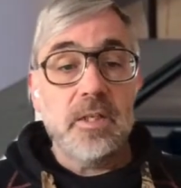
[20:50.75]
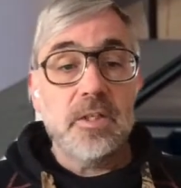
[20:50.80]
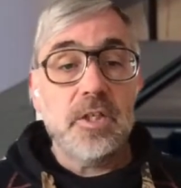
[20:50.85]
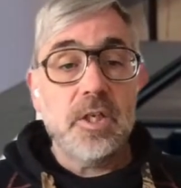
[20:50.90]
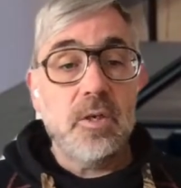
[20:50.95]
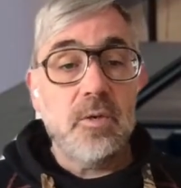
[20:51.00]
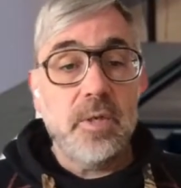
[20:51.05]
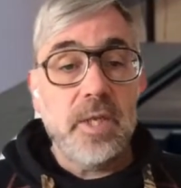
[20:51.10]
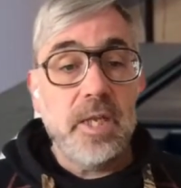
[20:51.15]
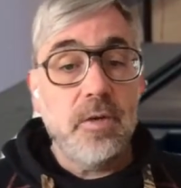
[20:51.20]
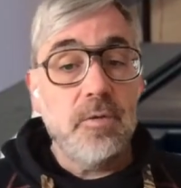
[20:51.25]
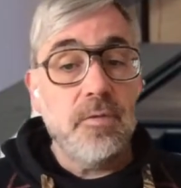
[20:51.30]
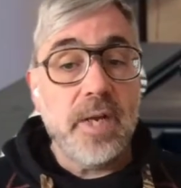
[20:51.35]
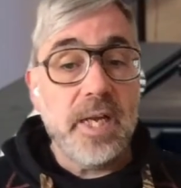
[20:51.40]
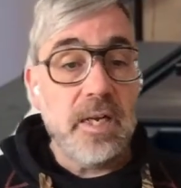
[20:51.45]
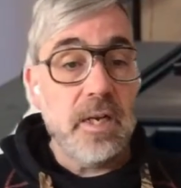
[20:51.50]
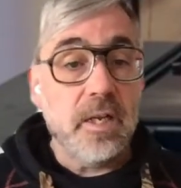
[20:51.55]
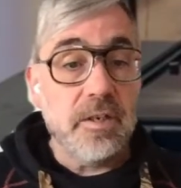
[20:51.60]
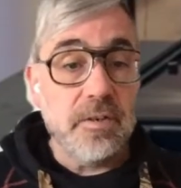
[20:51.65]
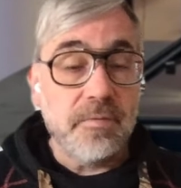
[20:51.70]
if we
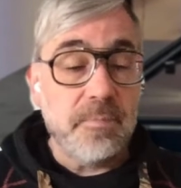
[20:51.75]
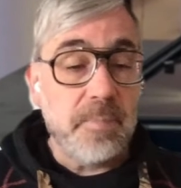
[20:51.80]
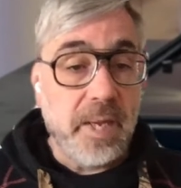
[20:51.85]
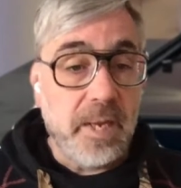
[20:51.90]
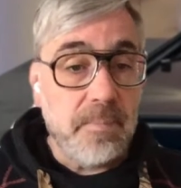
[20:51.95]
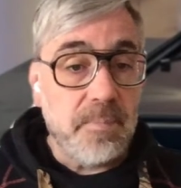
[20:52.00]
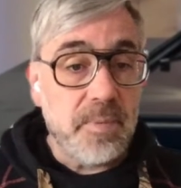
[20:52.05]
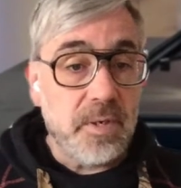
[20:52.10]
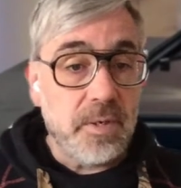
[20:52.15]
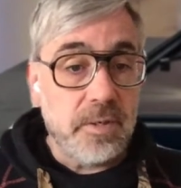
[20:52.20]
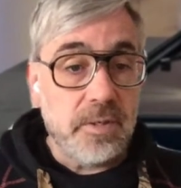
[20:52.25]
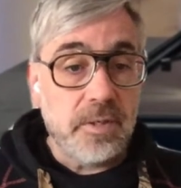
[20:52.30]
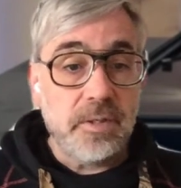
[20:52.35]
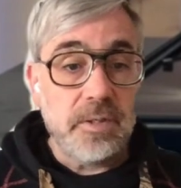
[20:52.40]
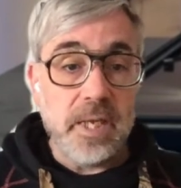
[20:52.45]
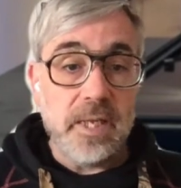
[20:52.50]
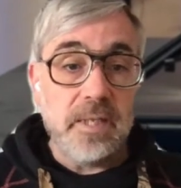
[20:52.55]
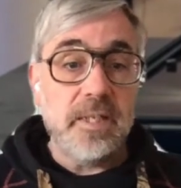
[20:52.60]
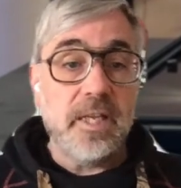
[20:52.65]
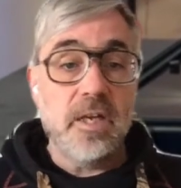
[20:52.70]
are
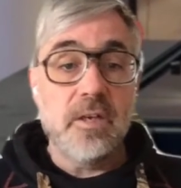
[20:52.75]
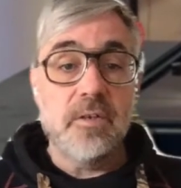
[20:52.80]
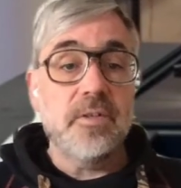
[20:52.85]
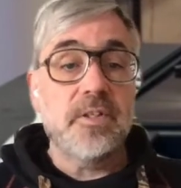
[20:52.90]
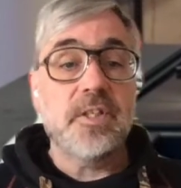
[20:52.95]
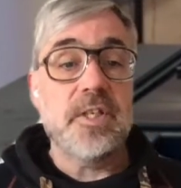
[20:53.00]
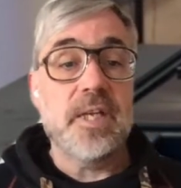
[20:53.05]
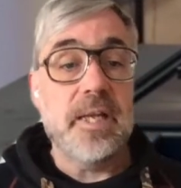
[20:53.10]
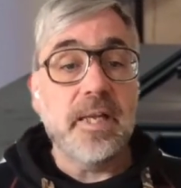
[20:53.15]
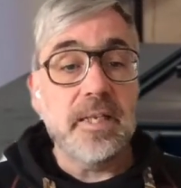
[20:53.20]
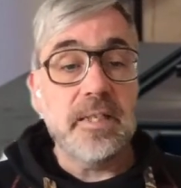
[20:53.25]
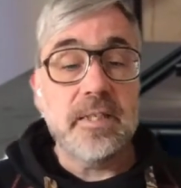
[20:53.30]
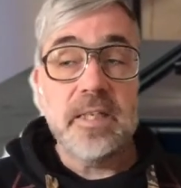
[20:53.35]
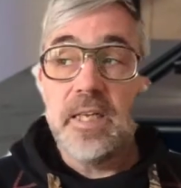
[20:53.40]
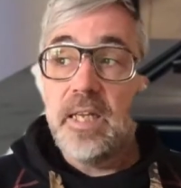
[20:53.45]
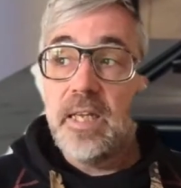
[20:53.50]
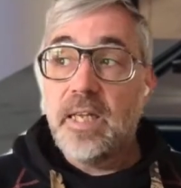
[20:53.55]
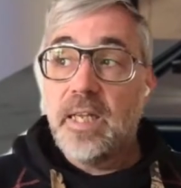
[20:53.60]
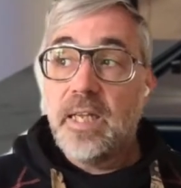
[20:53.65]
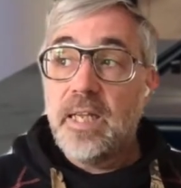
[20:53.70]
going to have the healthcare
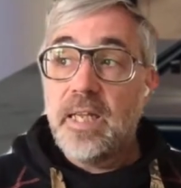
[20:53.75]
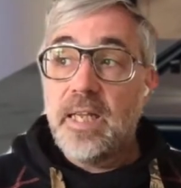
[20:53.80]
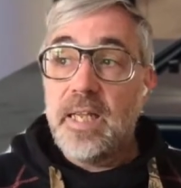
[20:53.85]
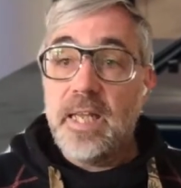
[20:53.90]
that we have